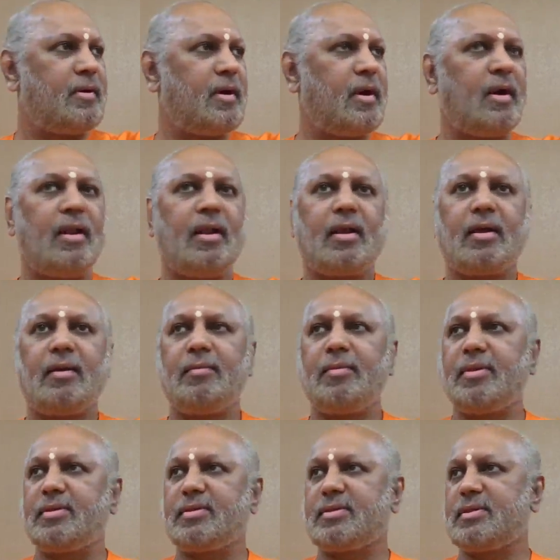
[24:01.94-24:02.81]
And I'll
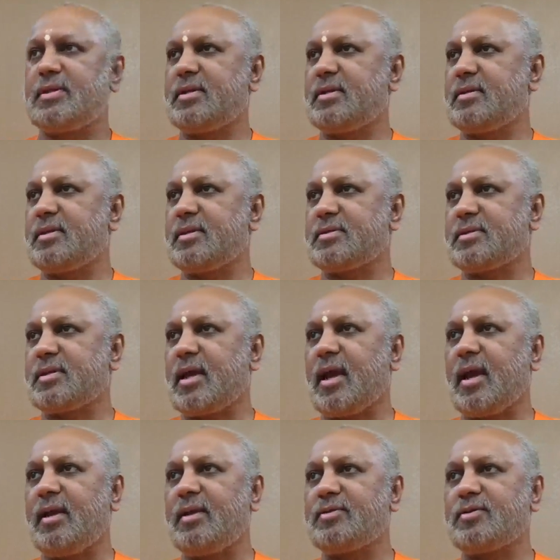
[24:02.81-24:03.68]
come and sit in the
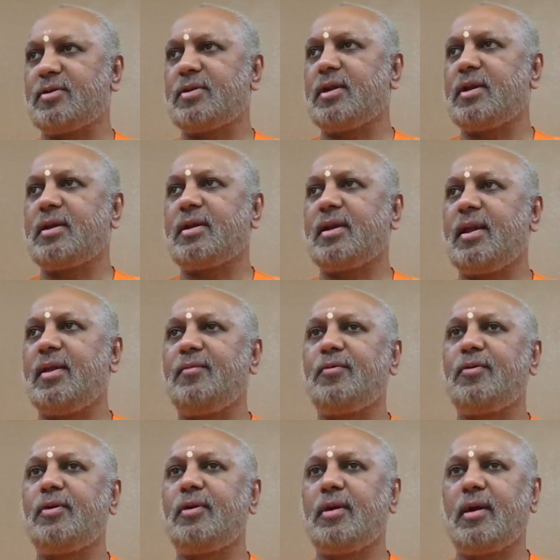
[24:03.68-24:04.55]
side so that I
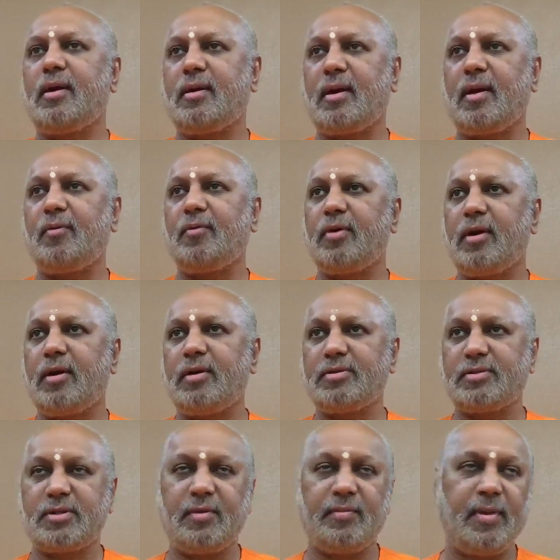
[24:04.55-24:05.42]
would not
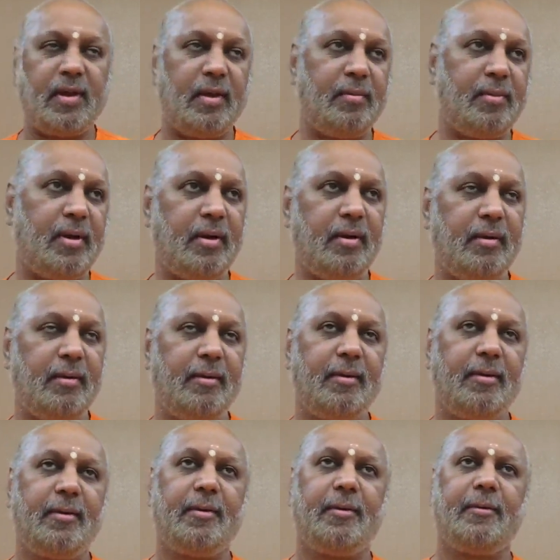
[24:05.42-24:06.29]
disturb anybody.
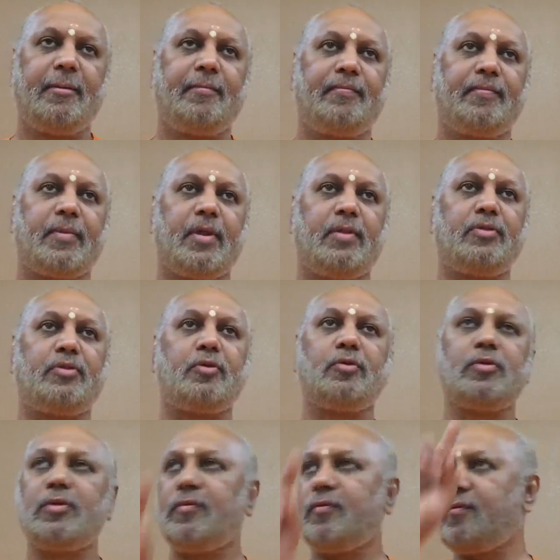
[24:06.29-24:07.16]
And
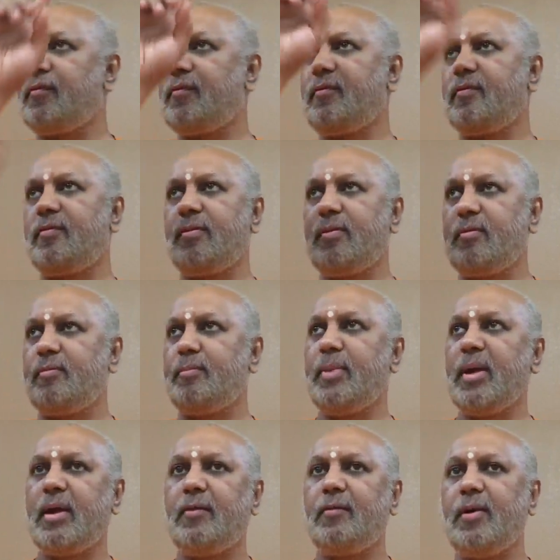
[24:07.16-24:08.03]
through the
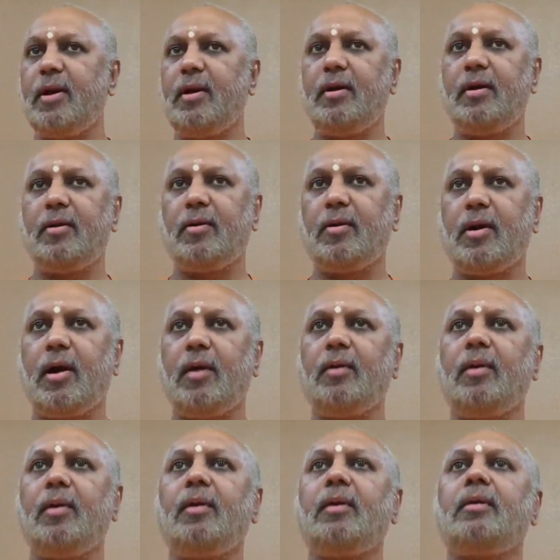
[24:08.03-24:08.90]
big window, I
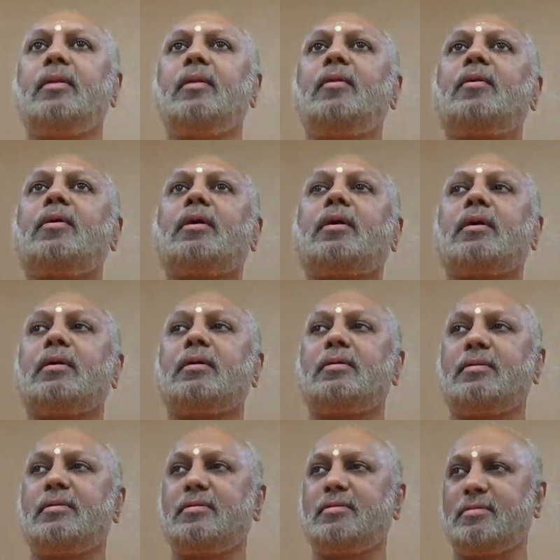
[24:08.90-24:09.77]
will look.
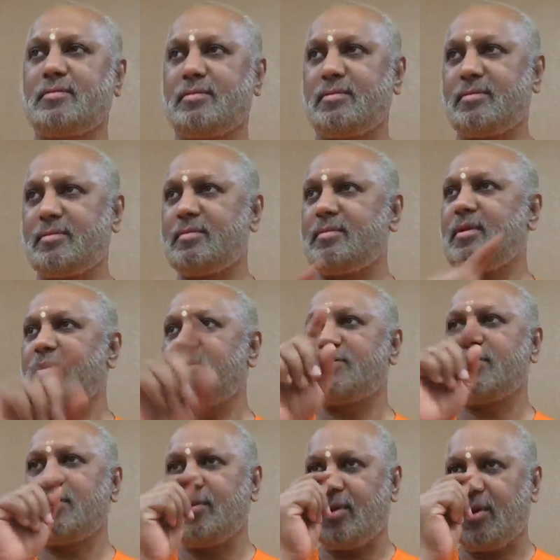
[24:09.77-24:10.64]

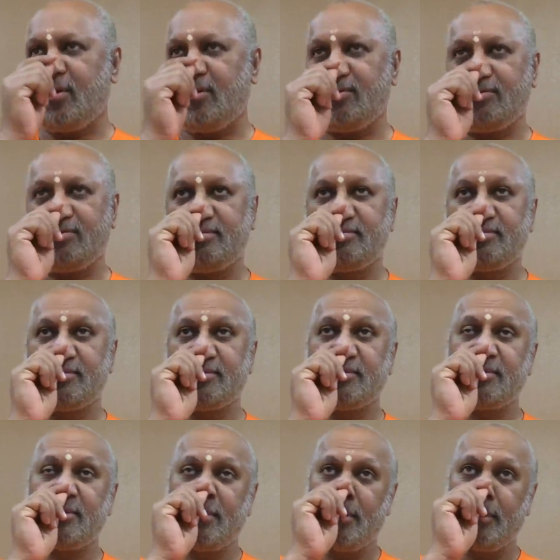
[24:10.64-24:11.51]
That's how
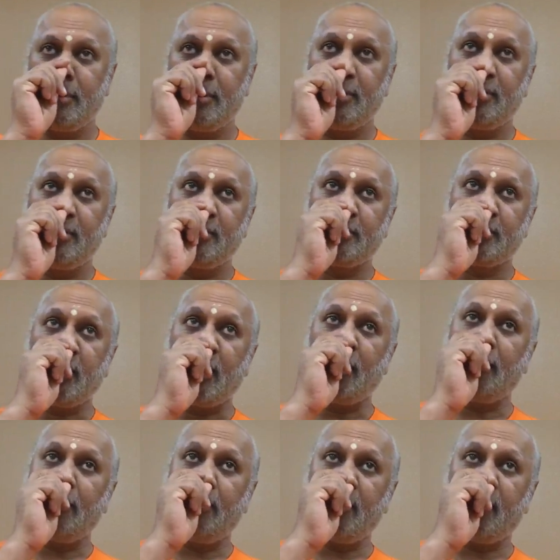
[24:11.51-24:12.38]
I
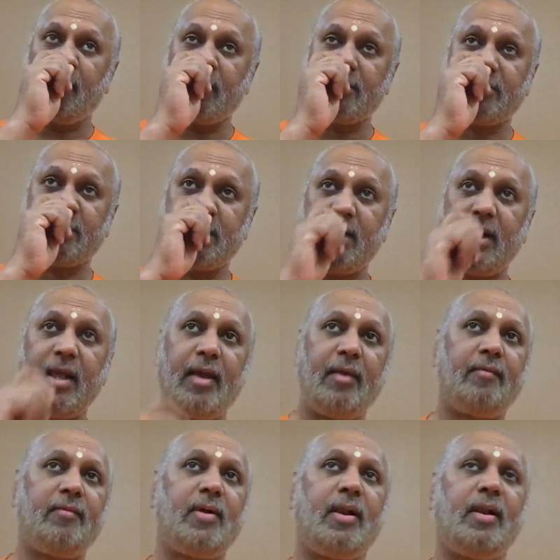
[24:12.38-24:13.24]
remember first
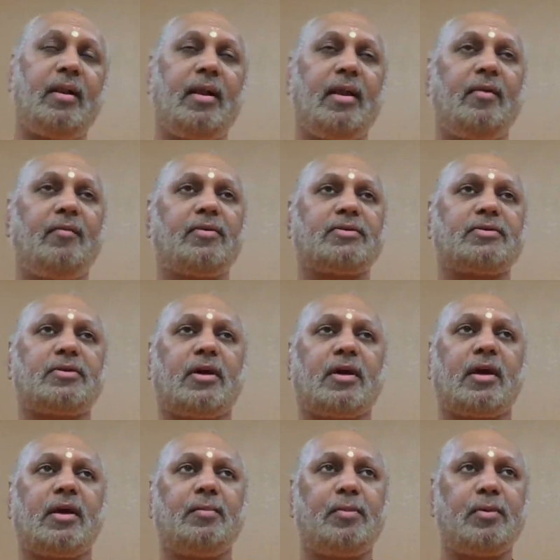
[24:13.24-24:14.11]
day when he was
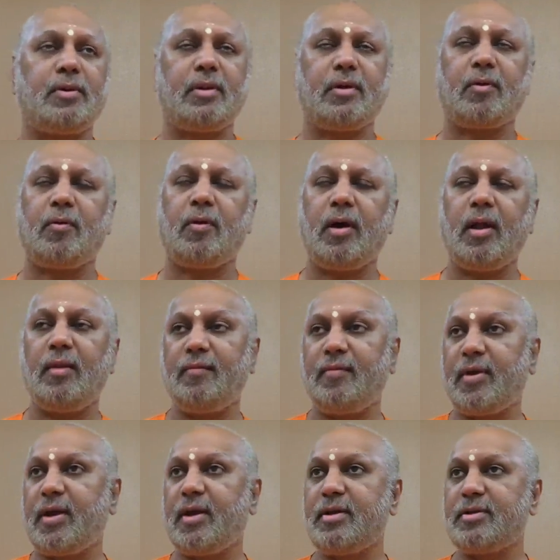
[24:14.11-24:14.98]
talking about the
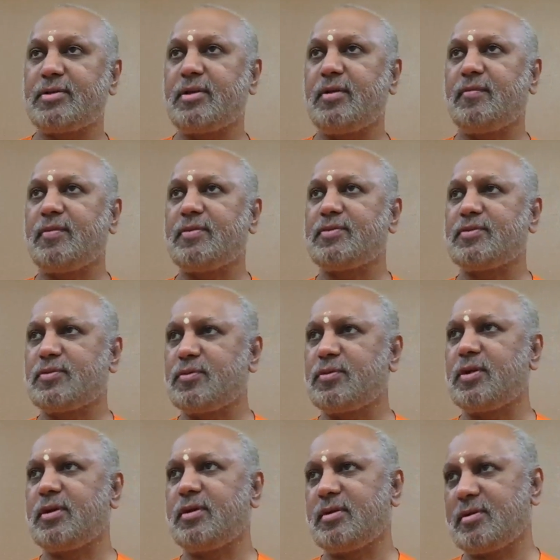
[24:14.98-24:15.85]
qualification of a
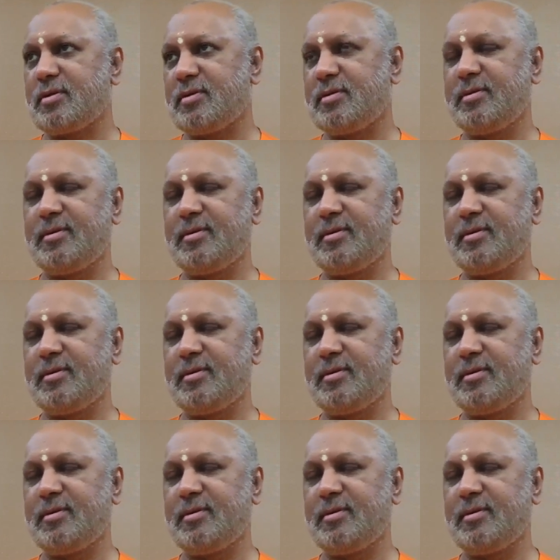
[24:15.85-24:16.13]
student.